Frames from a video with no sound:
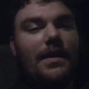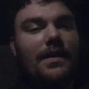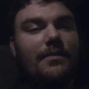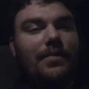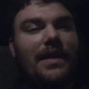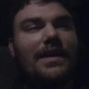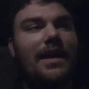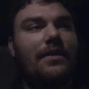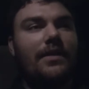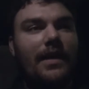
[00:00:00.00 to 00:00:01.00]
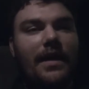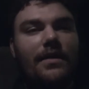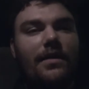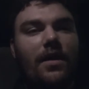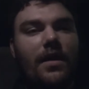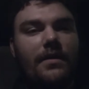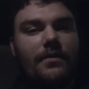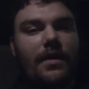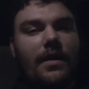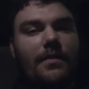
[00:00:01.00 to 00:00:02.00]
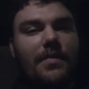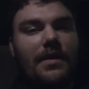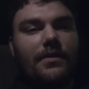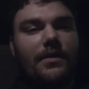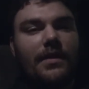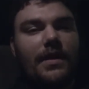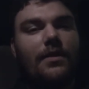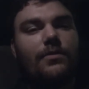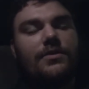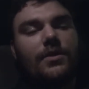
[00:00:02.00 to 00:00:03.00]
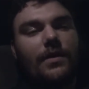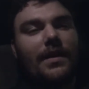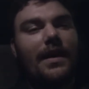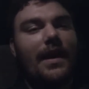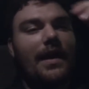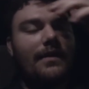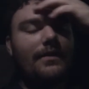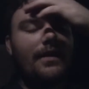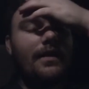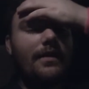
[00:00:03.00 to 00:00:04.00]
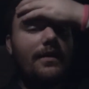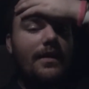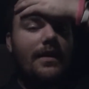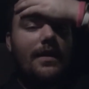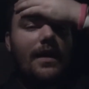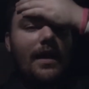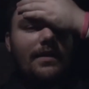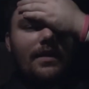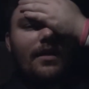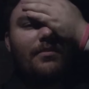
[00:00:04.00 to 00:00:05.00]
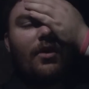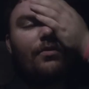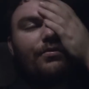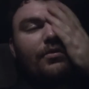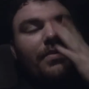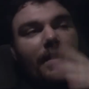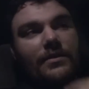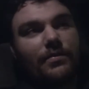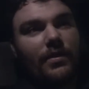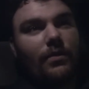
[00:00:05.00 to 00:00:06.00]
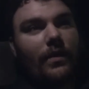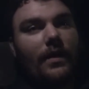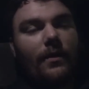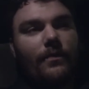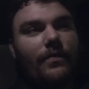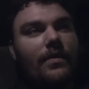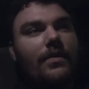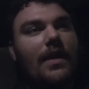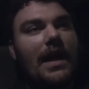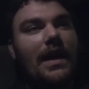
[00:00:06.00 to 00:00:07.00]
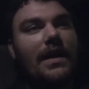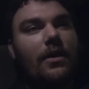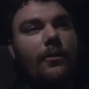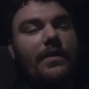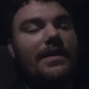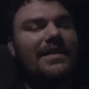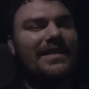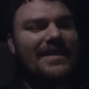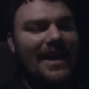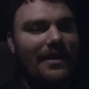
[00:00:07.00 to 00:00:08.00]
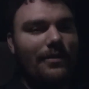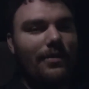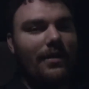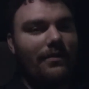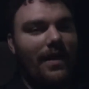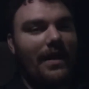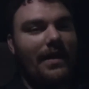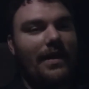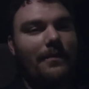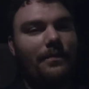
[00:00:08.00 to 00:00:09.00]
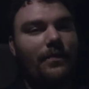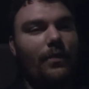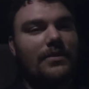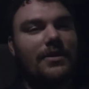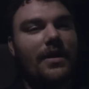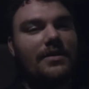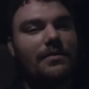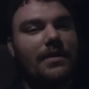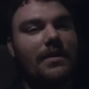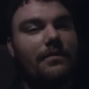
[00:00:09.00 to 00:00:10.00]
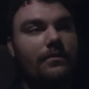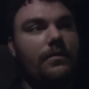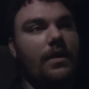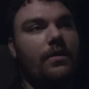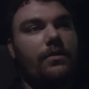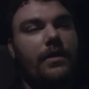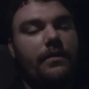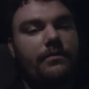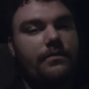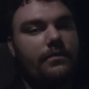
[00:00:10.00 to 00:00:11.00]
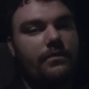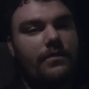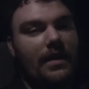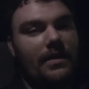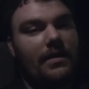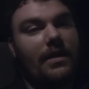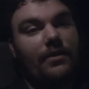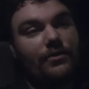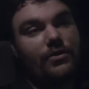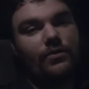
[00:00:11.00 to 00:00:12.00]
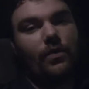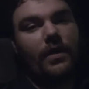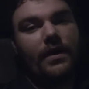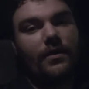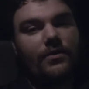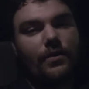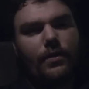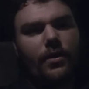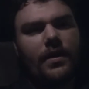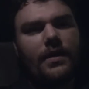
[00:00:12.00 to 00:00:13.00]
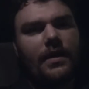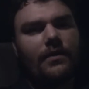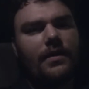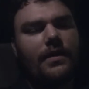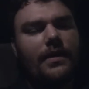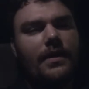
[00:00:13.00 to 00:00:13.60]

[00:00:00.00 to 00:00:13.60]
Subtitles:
Blended out the lane a lot better than the Geek was doing, and ended up going through the pins pretty well. I opened in the 10th of that game, which cost me, another 220 or 230 even.